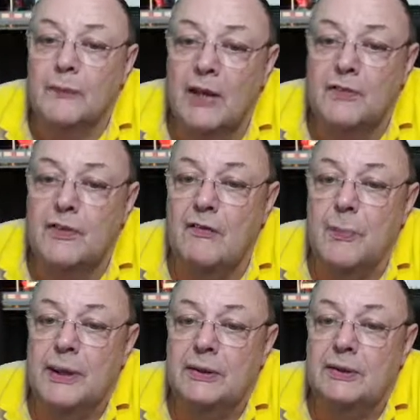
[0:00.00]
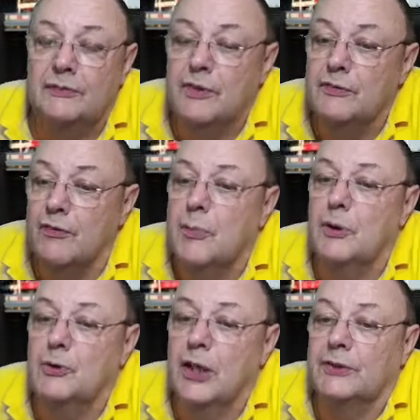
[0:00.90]
If you've ever been
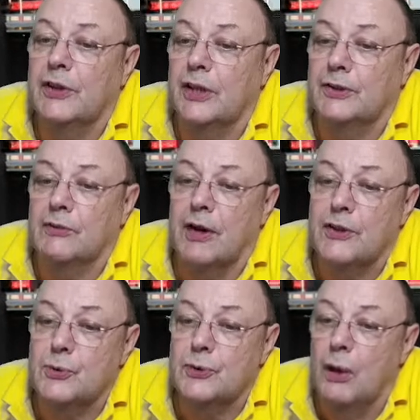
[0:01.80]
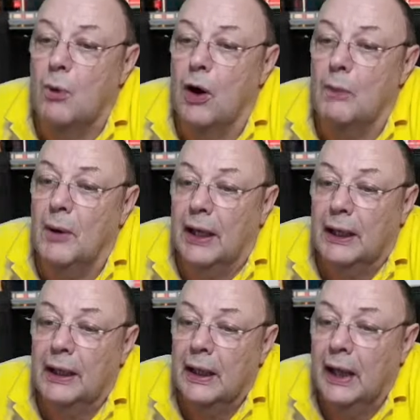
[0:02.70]
on London Underground, you'll know what I
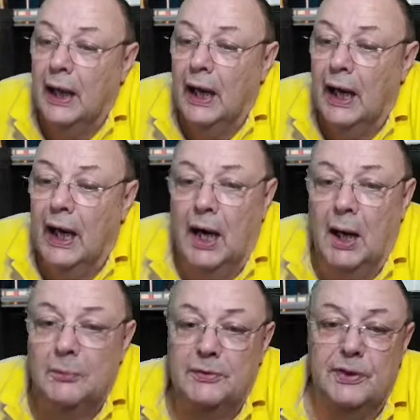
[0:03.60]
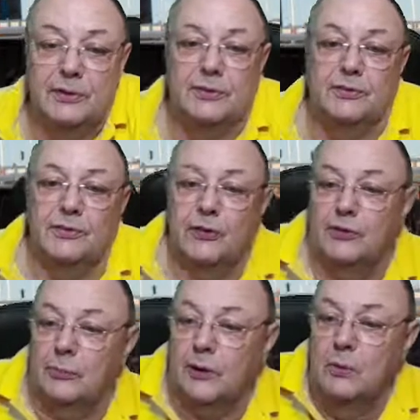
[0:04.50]
mean. This is a
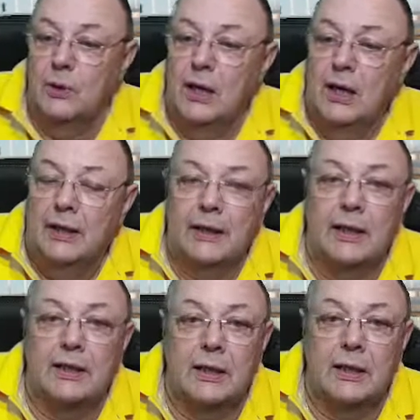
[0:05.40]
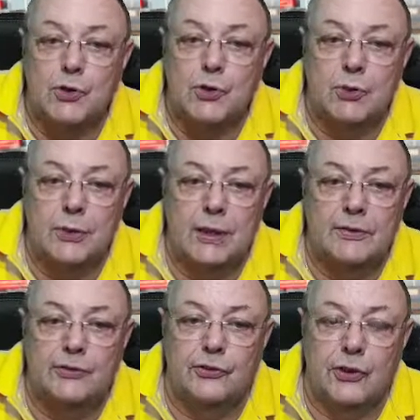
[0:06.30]
typical. Now, again, I'm not sure how
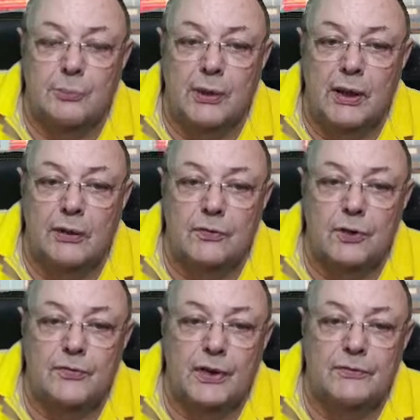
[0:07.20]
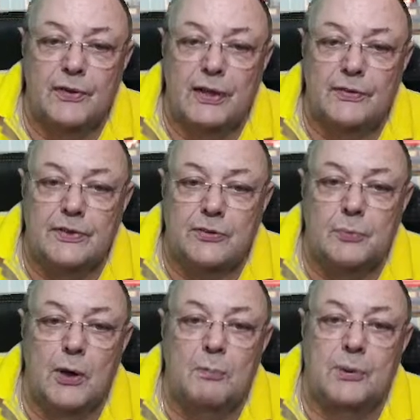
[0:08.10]
this is going to play. I've got a funny feeling that this
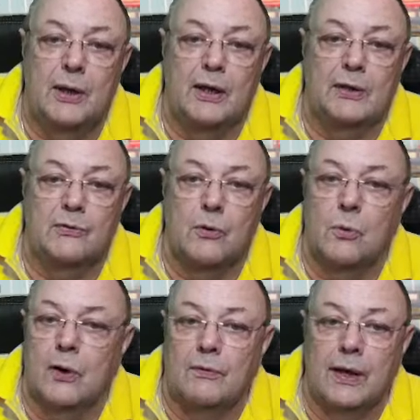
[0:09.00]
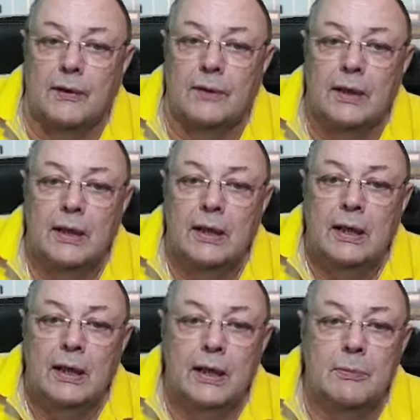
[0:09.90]
might play the wrong way around.
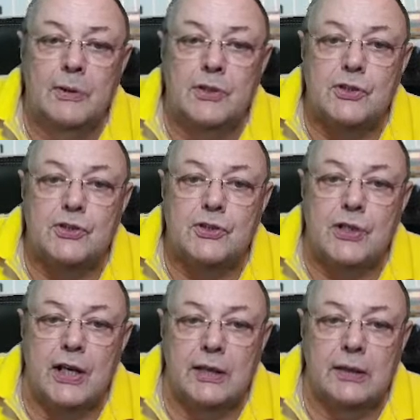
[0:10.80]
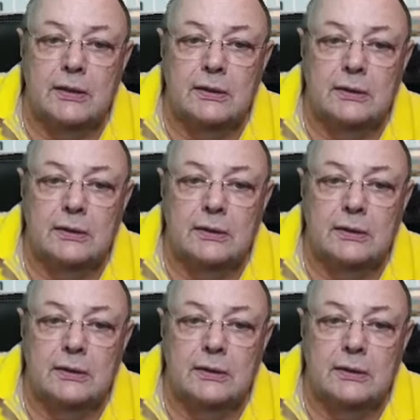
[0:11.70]
Let me just check.